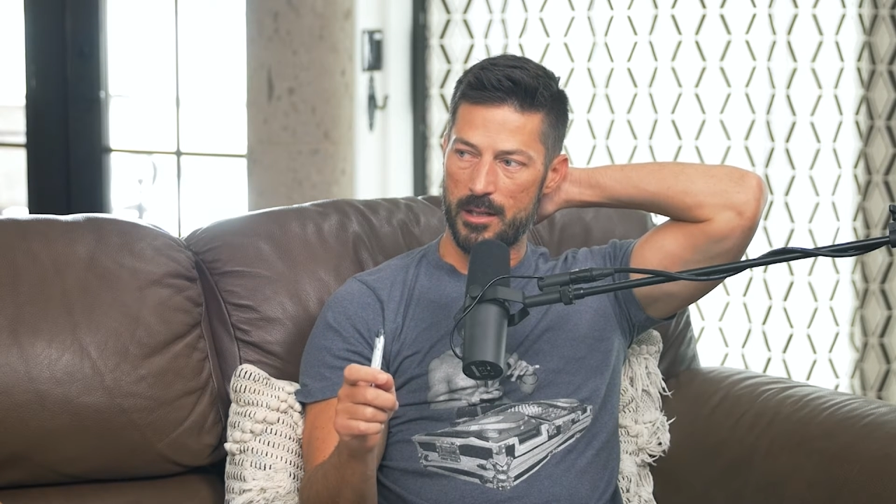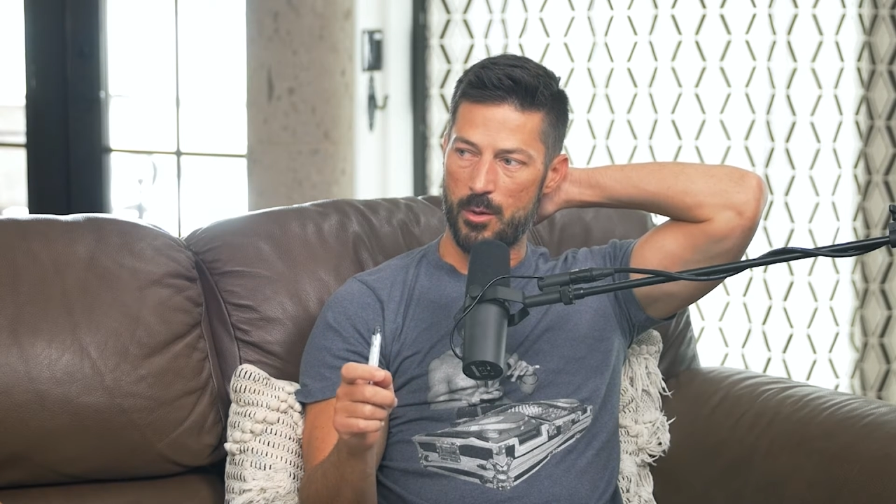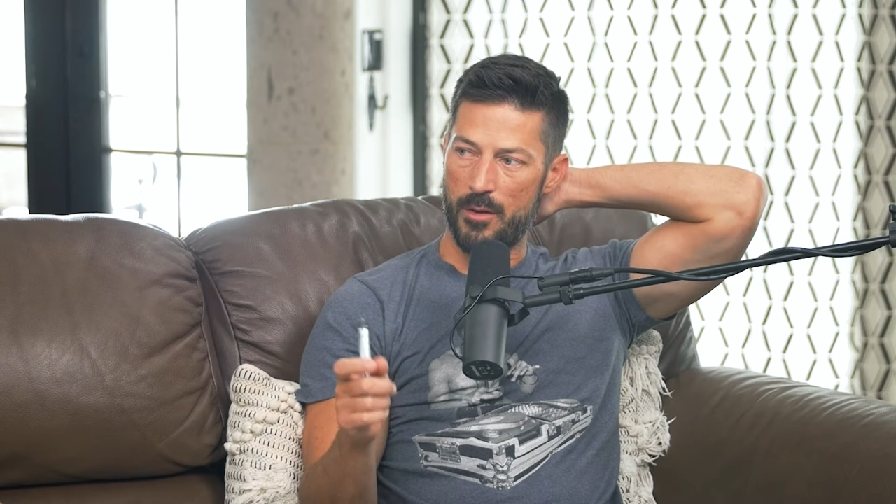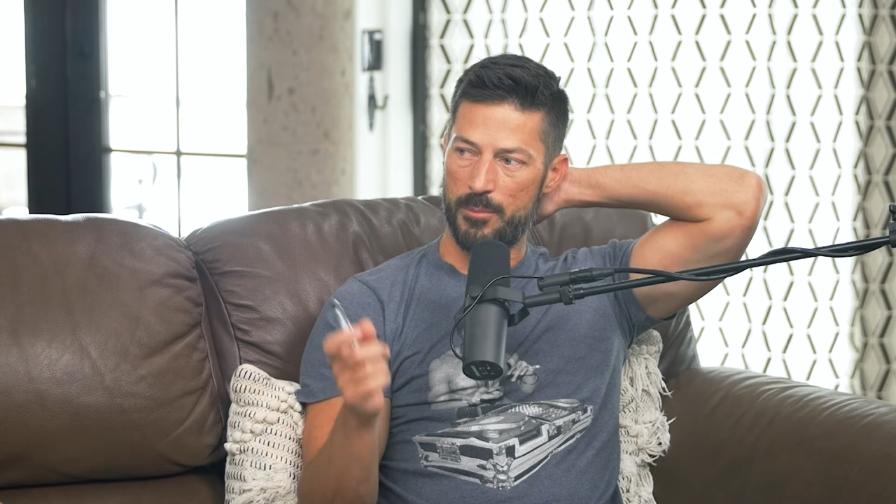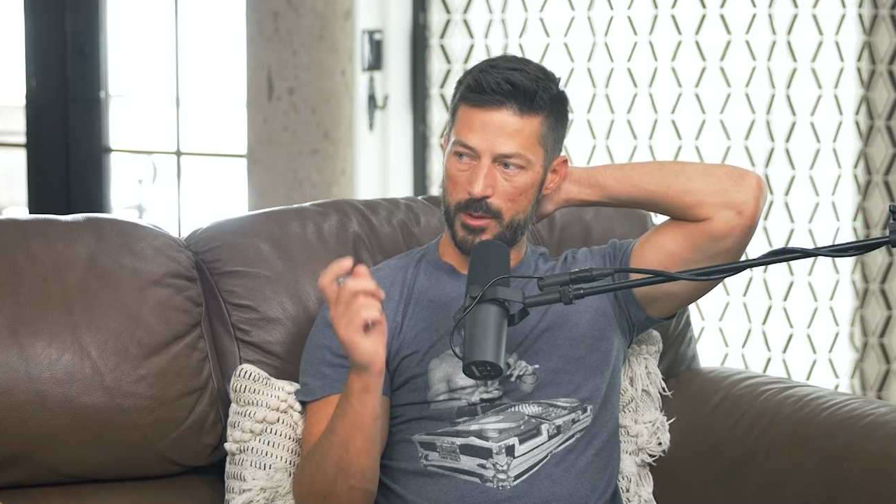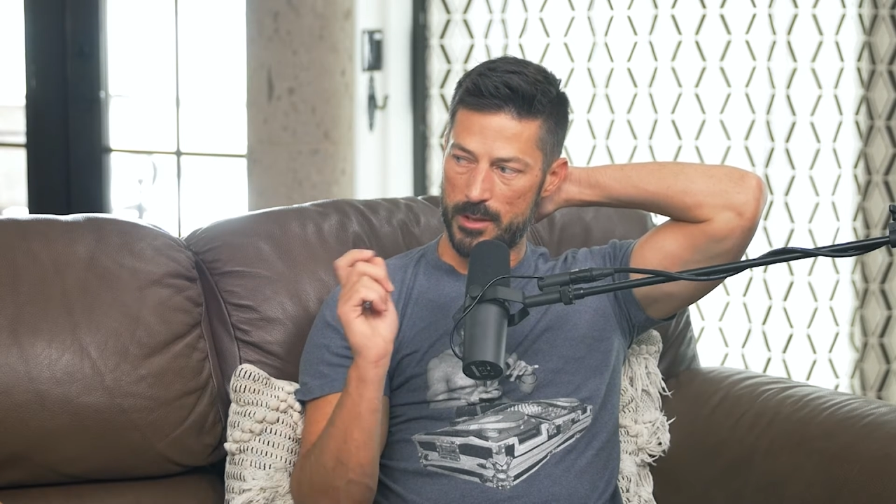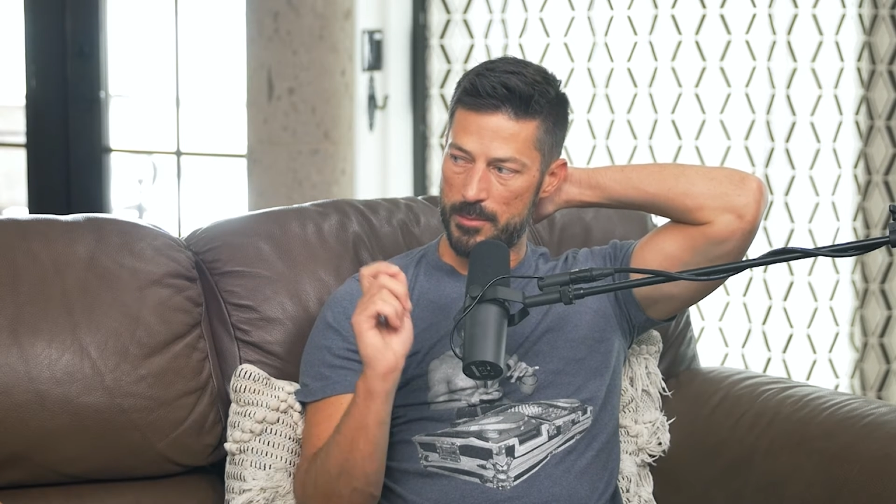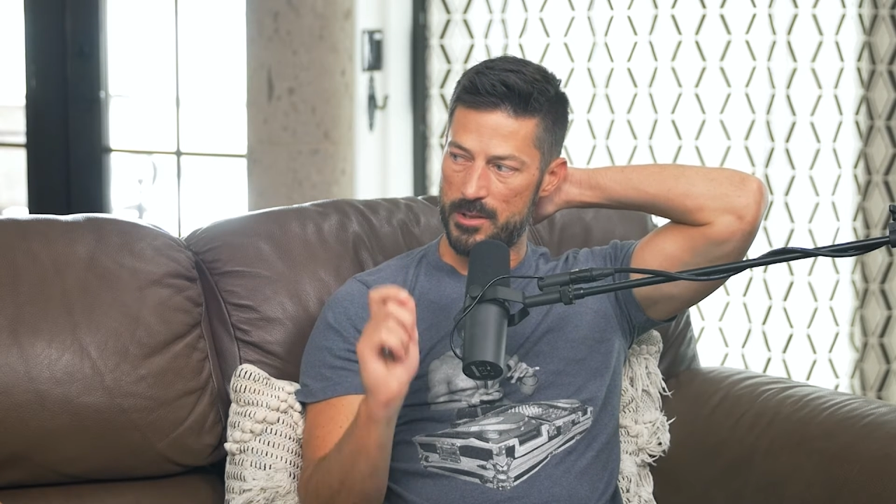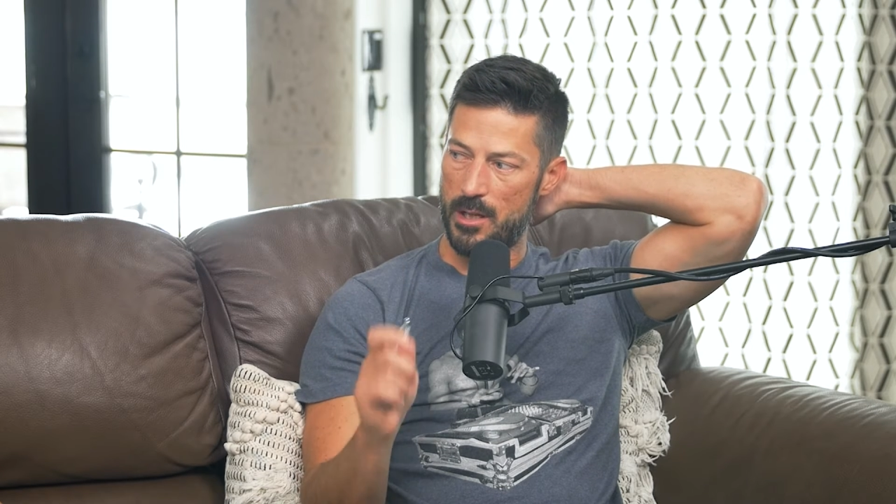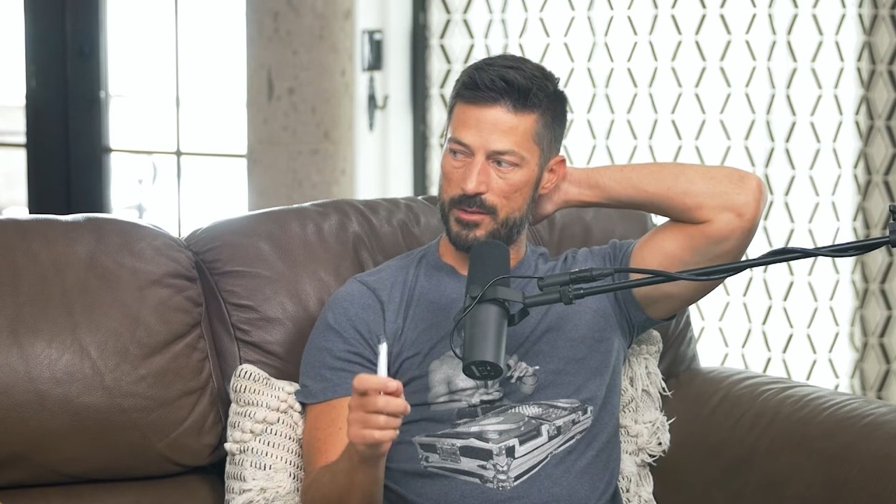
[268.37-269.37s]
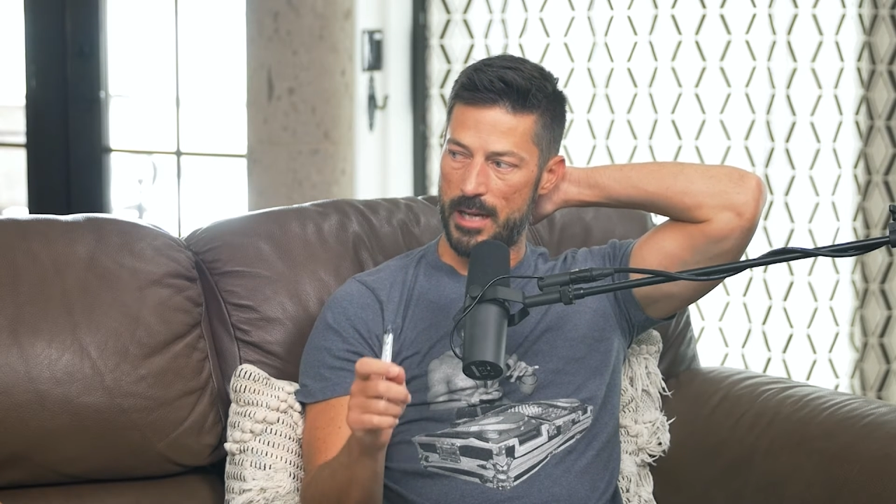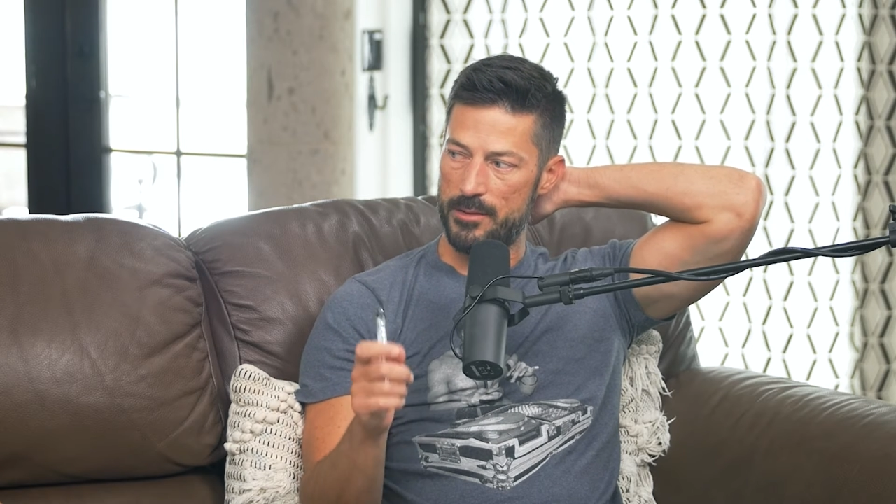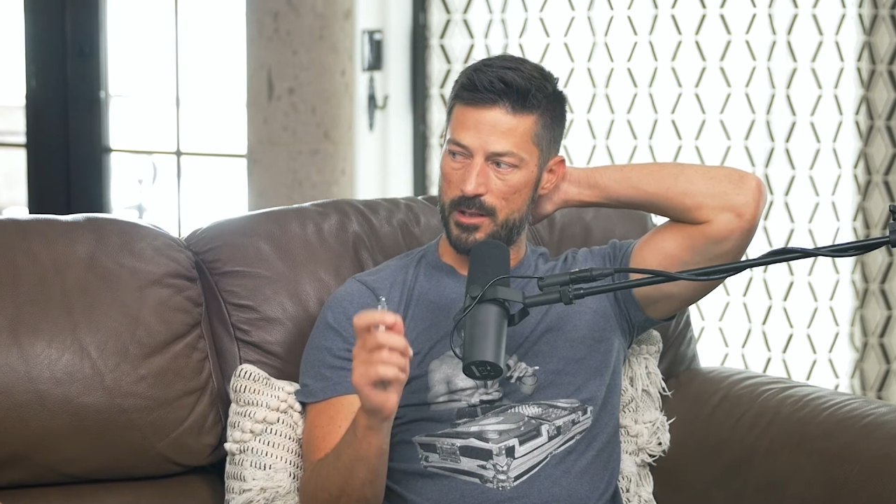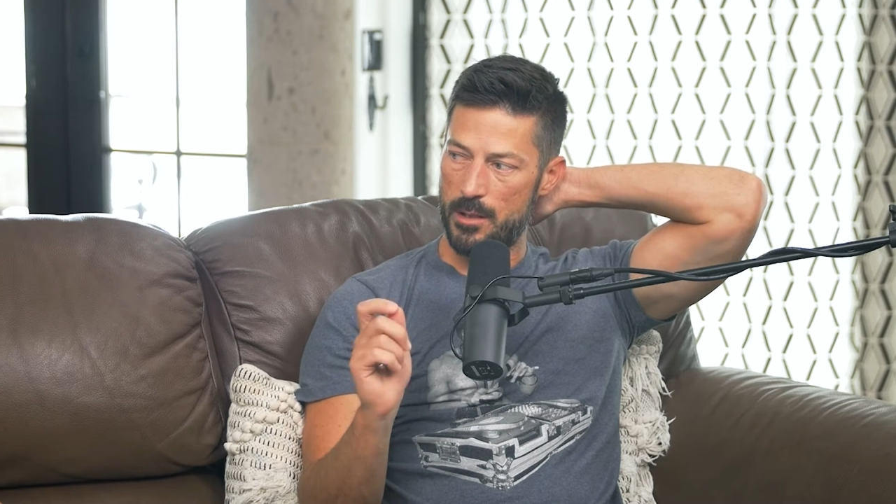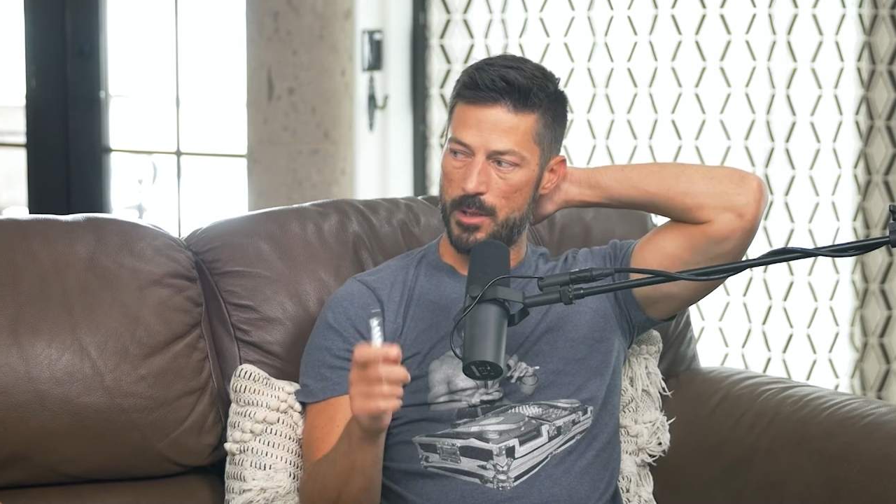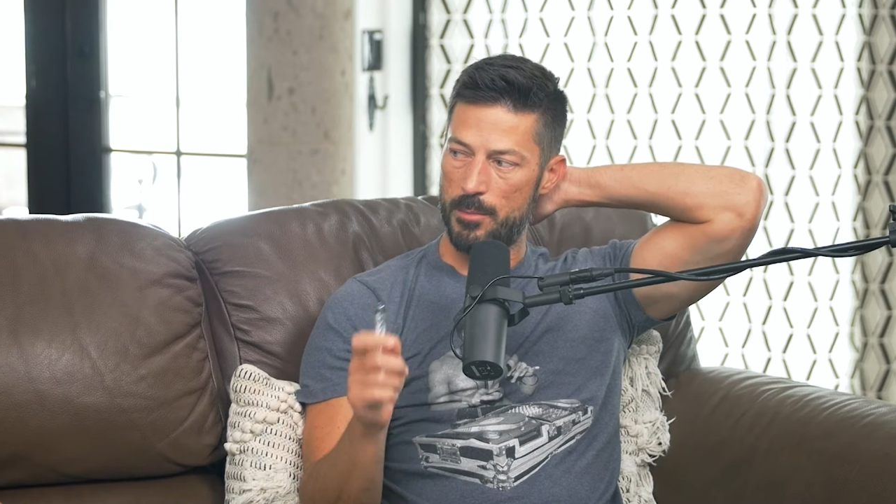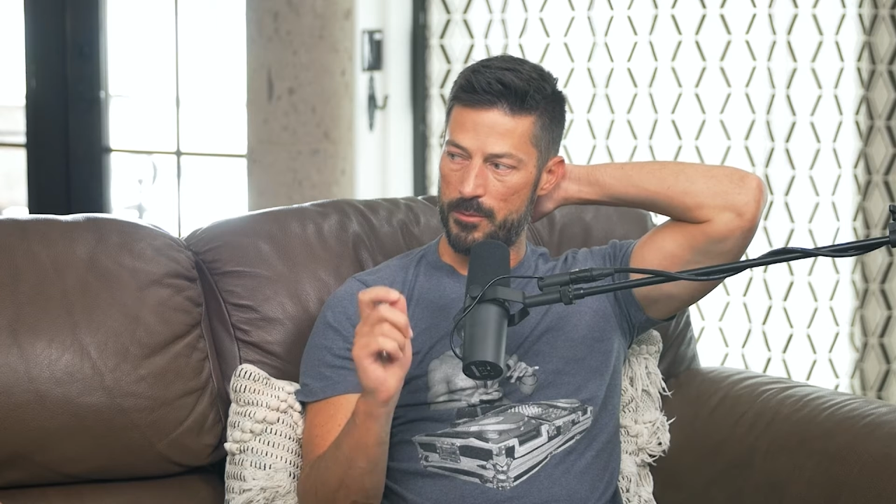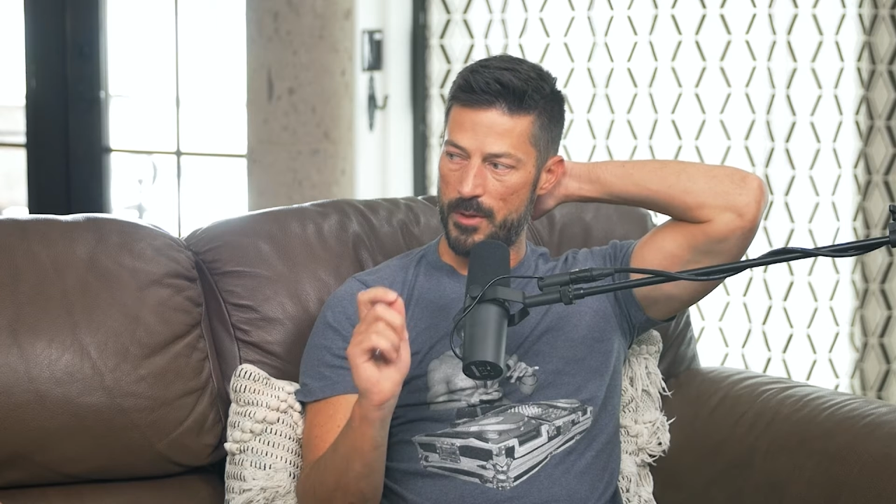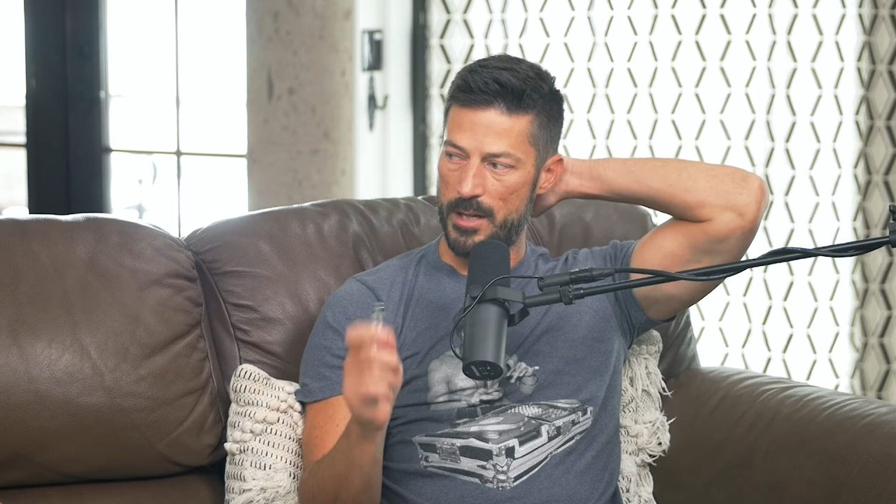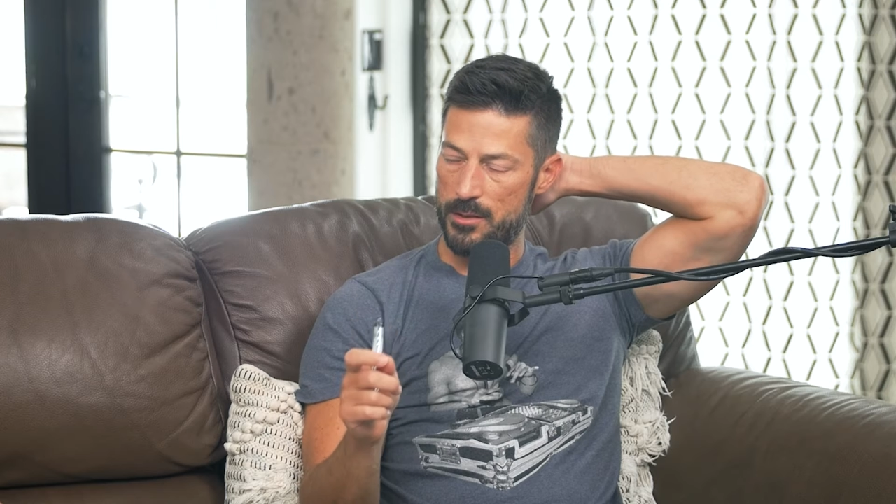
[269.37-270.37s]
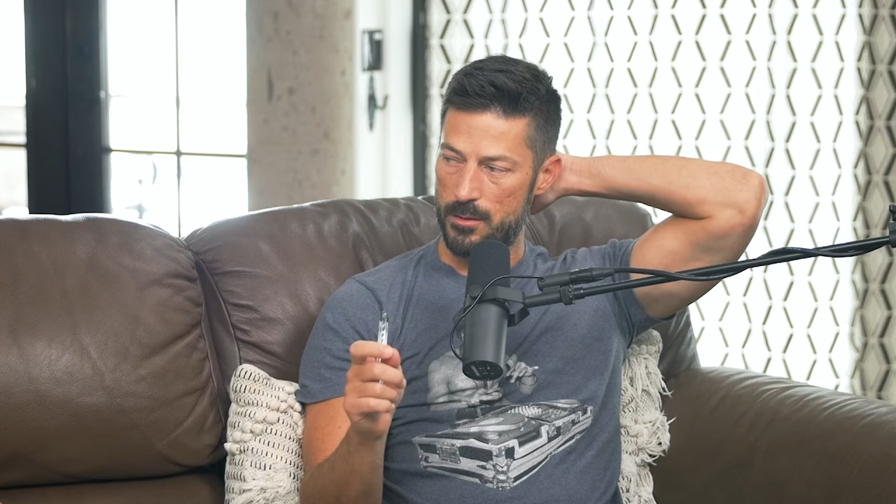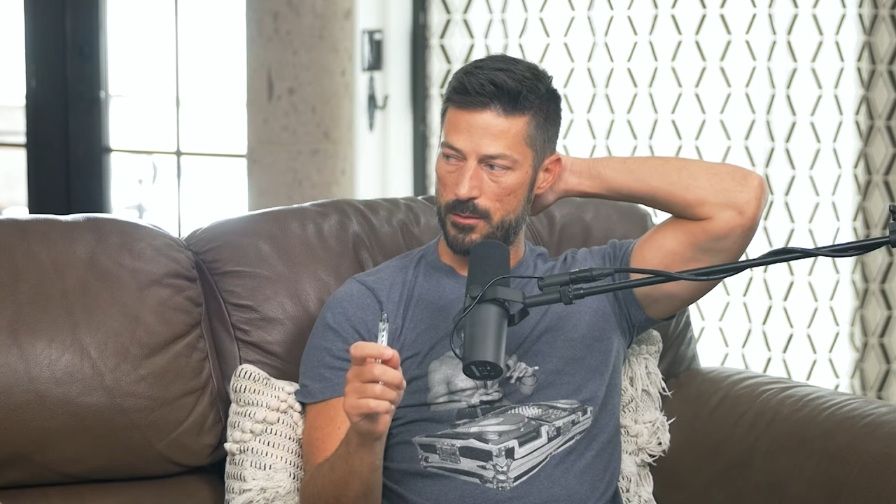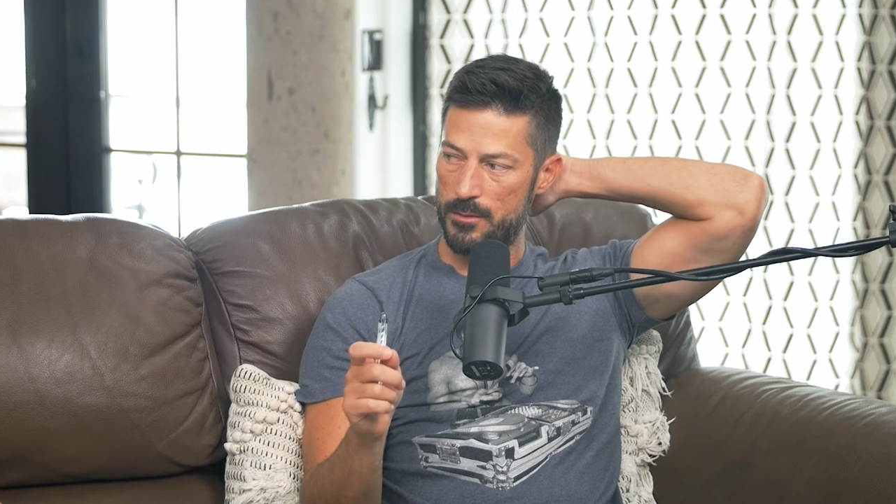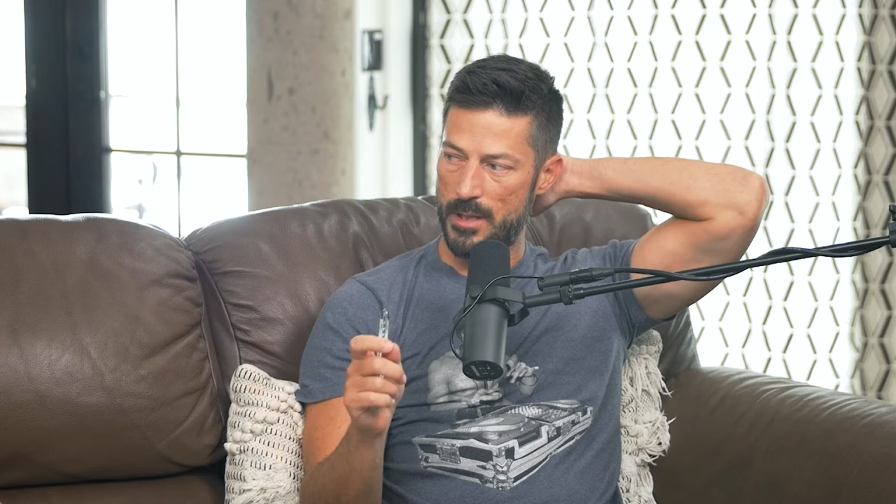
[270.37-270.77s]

who have put themselves out there to be a professional,